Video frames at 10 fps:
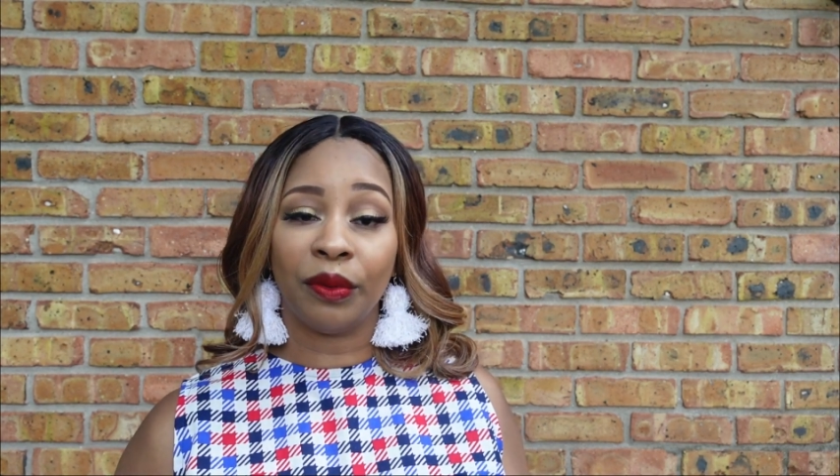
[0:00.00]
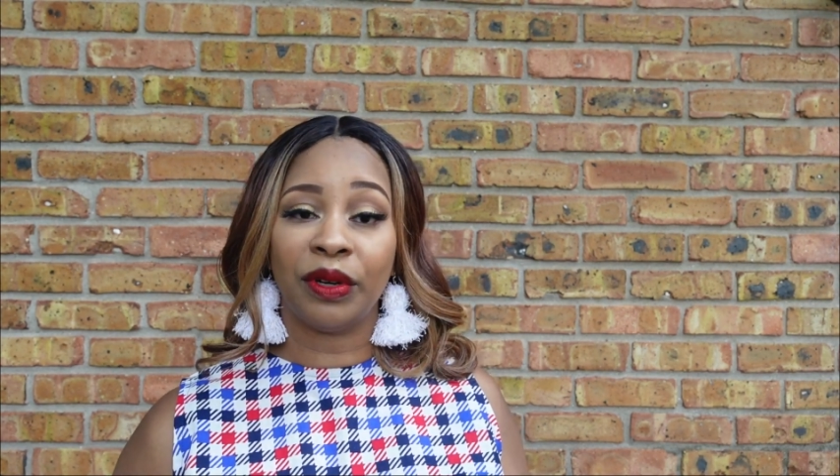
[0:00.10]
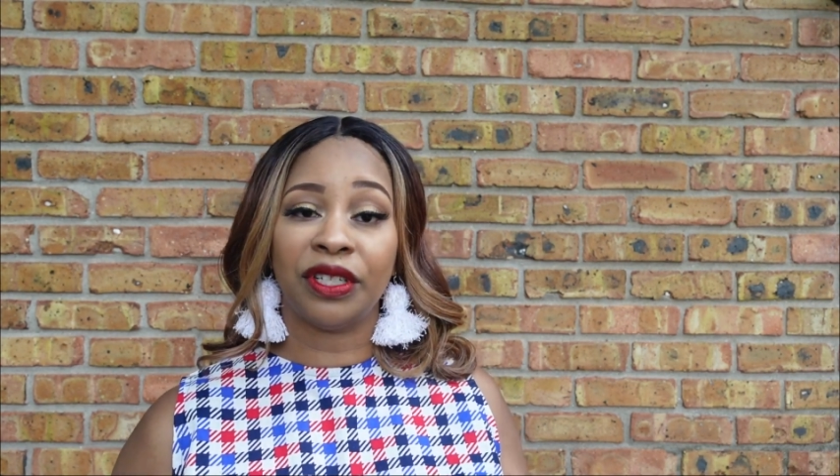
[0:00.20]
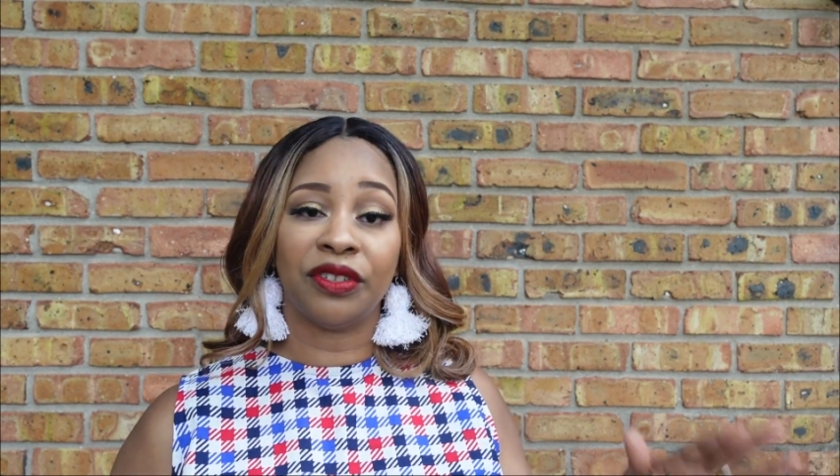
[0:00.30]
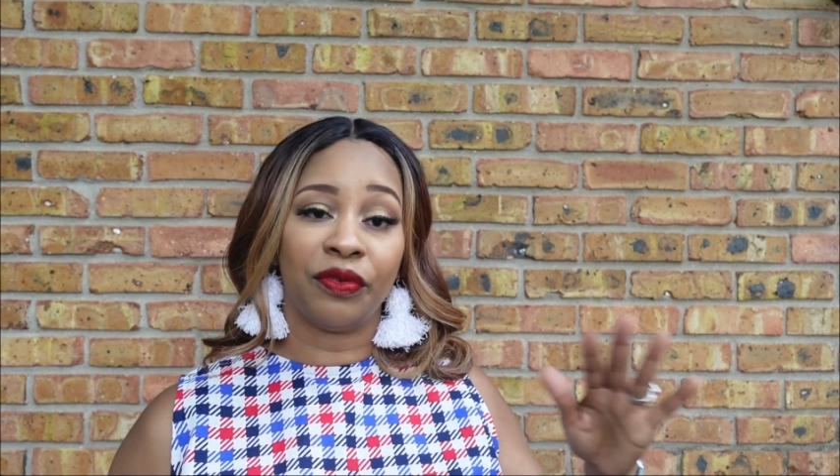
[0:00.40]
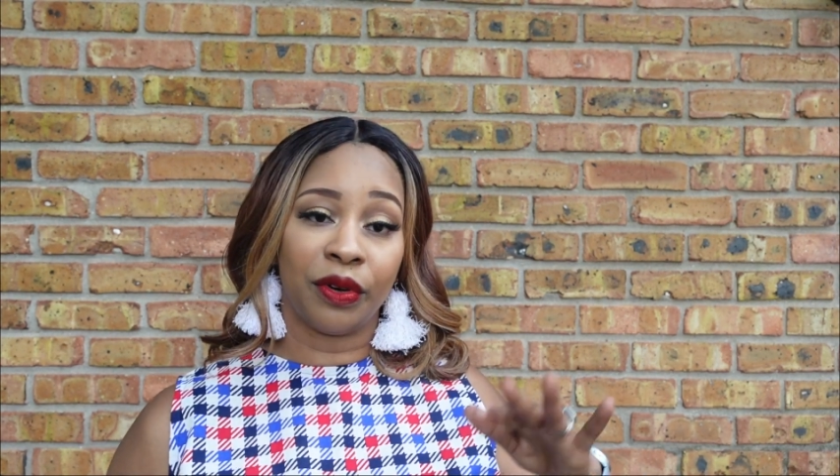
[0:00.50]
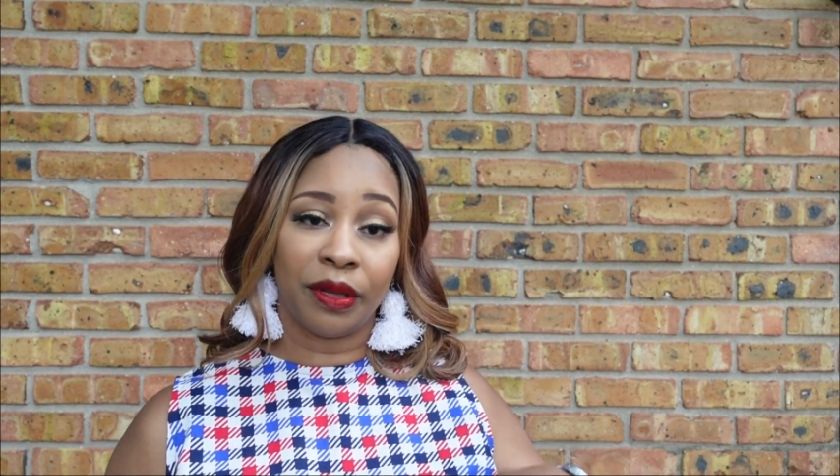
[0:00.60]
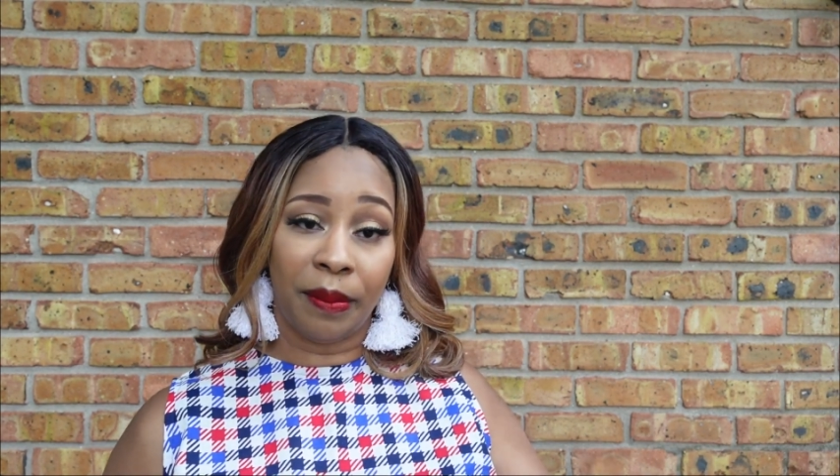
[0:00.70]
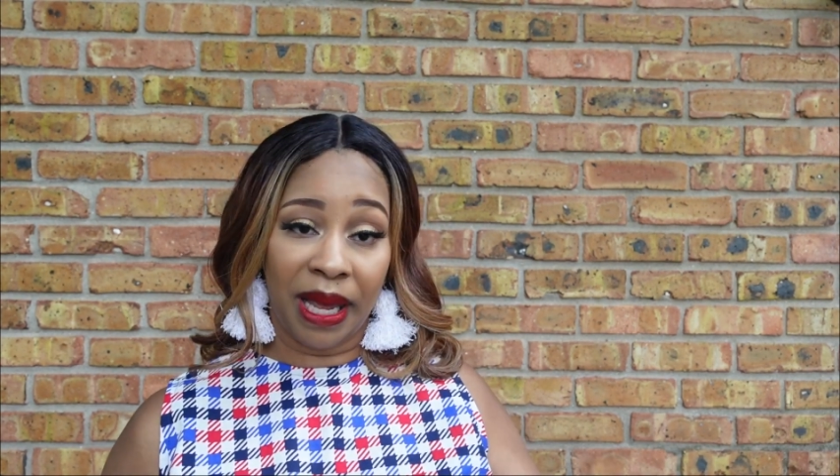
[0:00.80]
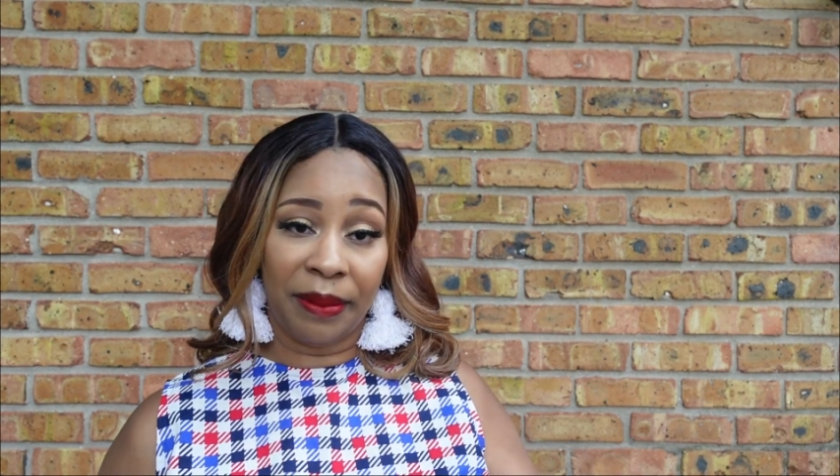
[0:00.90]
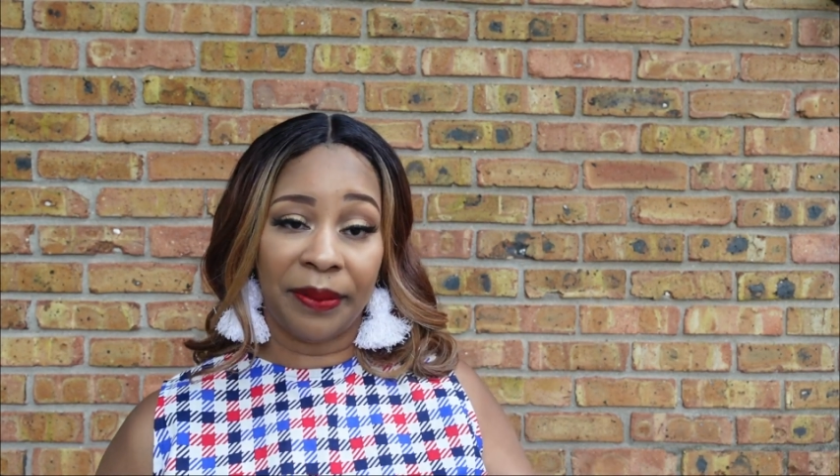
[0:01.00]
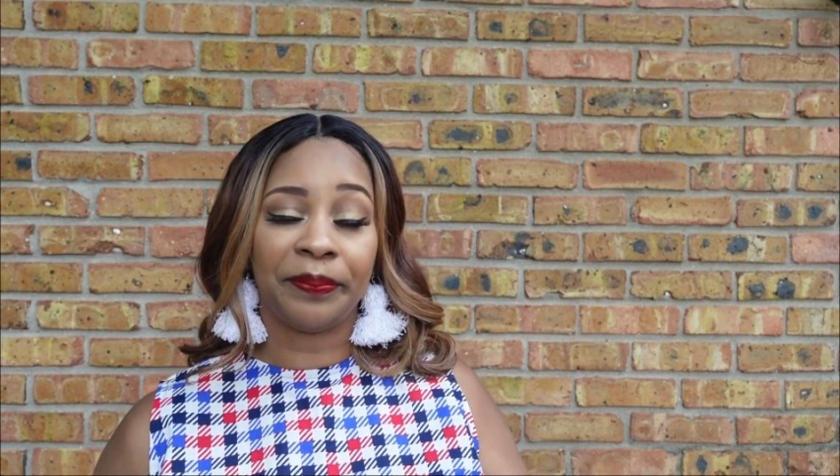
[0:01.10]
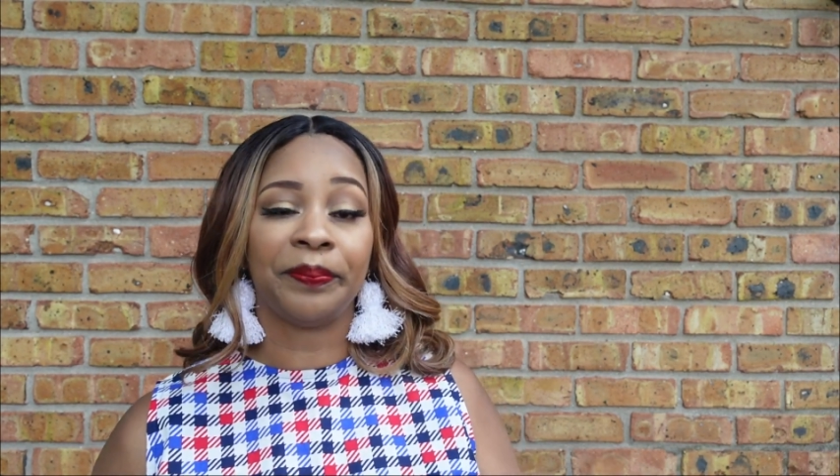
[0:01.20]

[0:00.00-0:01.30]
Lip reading: which is for the baby.